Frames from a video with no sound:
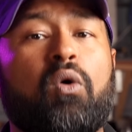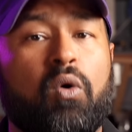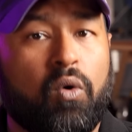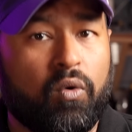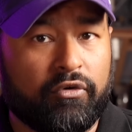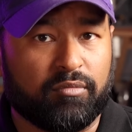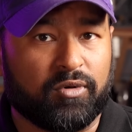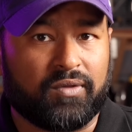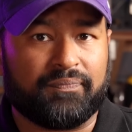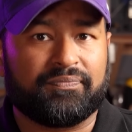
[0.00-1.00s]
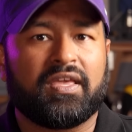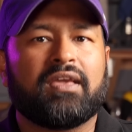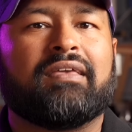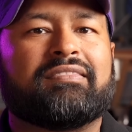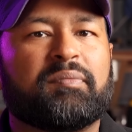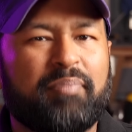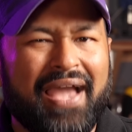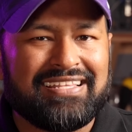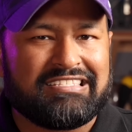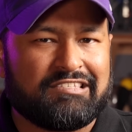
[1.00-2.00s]
horrible. The
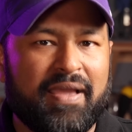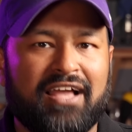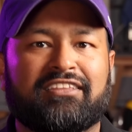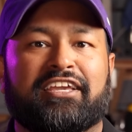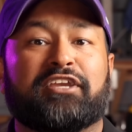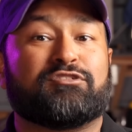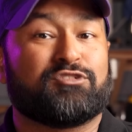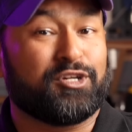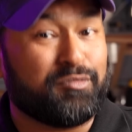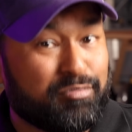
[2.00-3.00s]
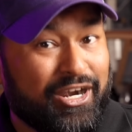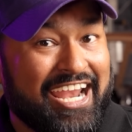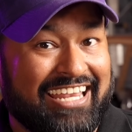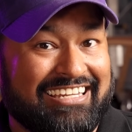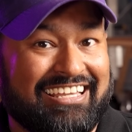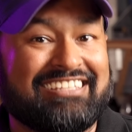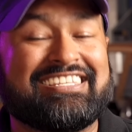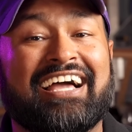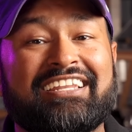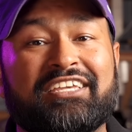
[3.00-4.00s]
bad smell is your brain
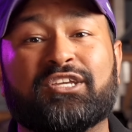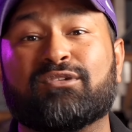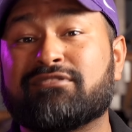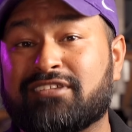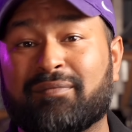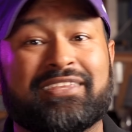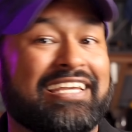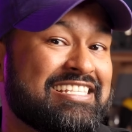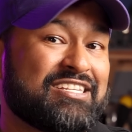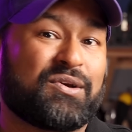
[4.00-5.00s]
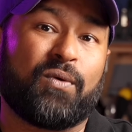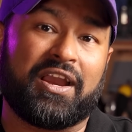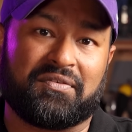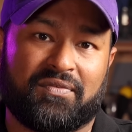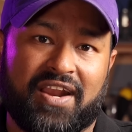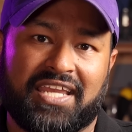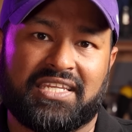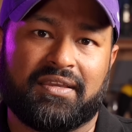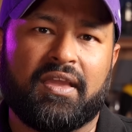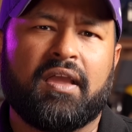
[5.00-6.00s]
telling you something isn't quite
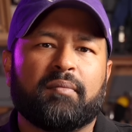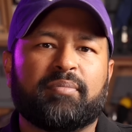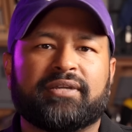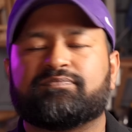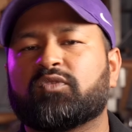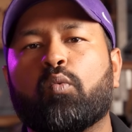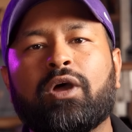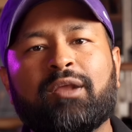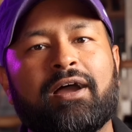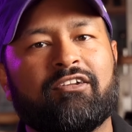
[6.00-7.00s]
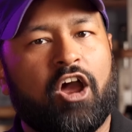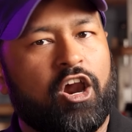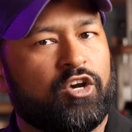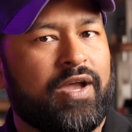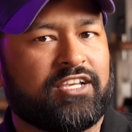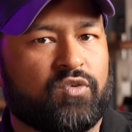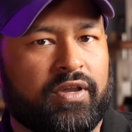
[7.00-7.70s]
right. But what about hard wax